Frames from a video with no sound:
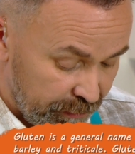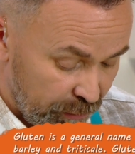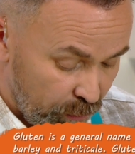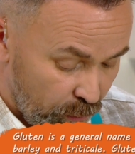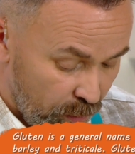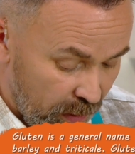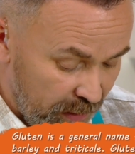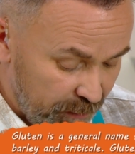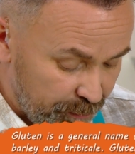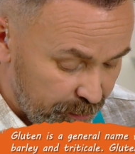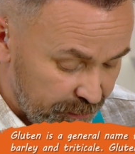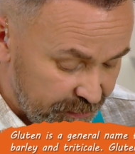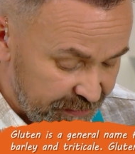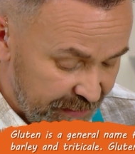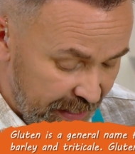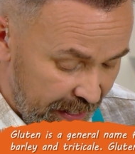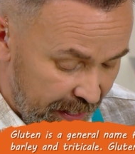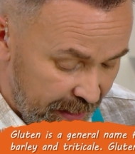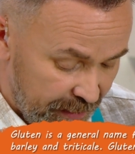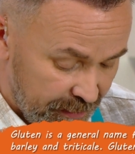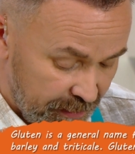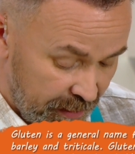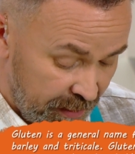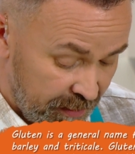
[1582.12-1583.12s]

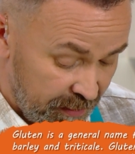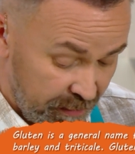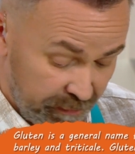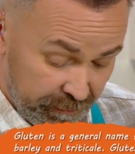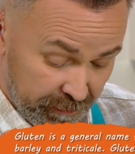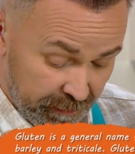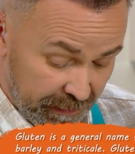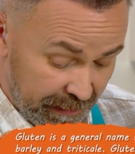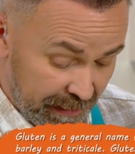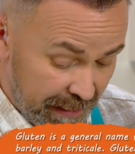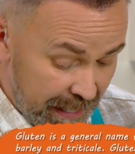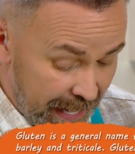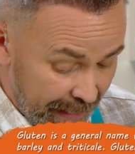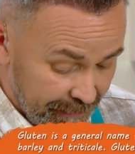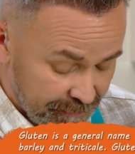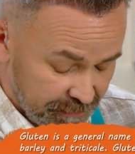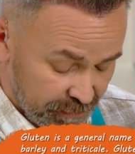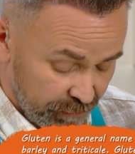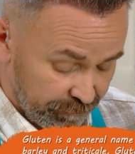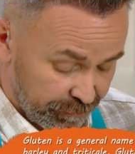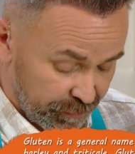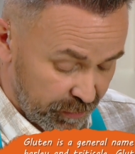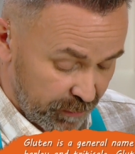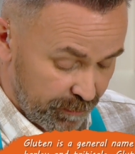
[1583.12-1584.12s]
1% and even less
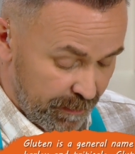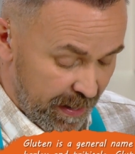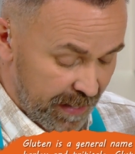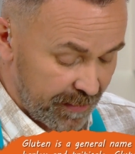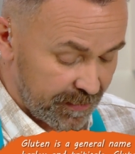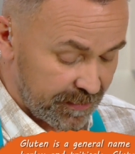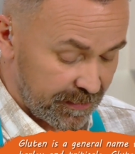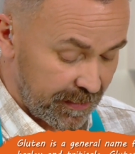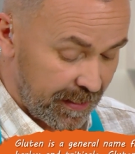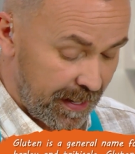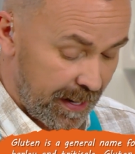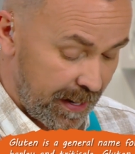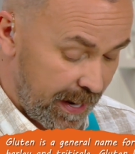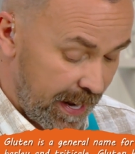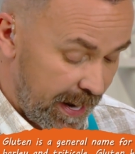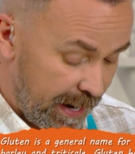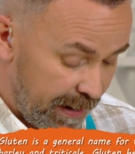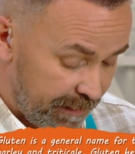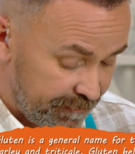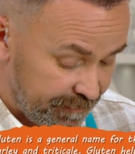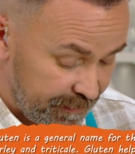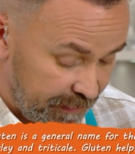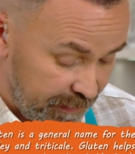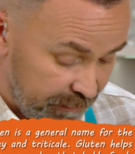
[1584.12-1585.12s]
of humanity
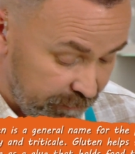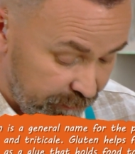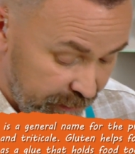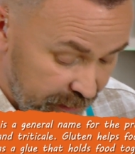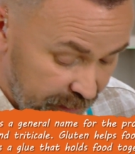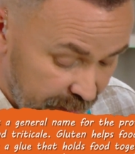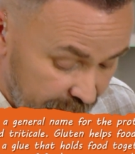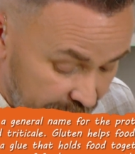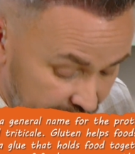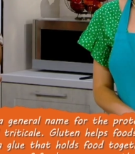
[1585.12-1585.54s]
have a really